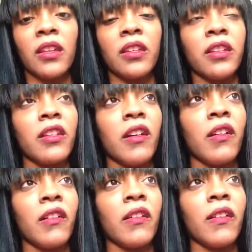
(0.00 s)
You
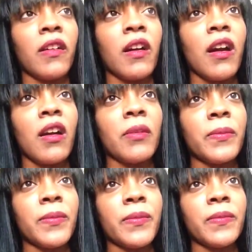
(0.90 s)
know, um,
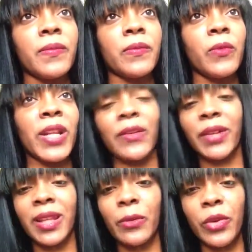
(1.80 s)
when
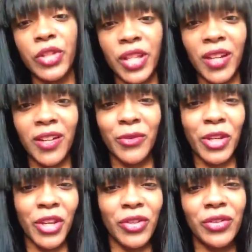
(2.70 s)
everything was good, we
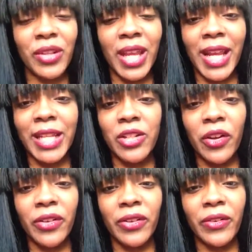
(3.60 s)
used to tell each
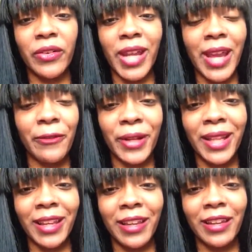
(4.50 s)
other
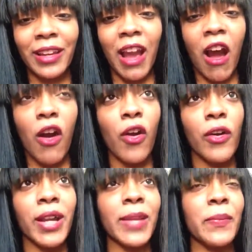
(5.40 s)
everything,
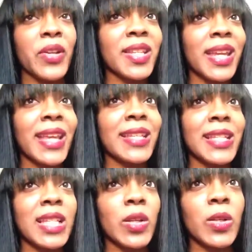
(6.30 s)
or in most
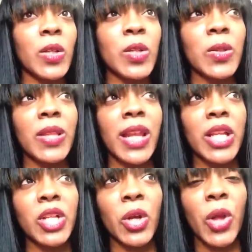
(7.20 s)
cases, you used to tell
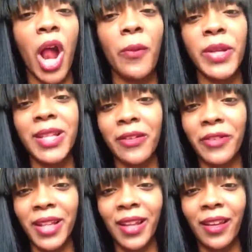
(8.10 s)
each other almost
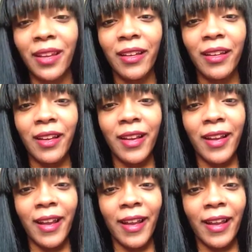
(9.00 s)
everything.
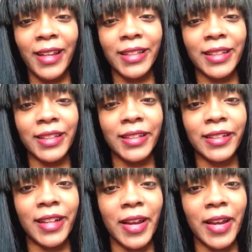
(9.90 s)
And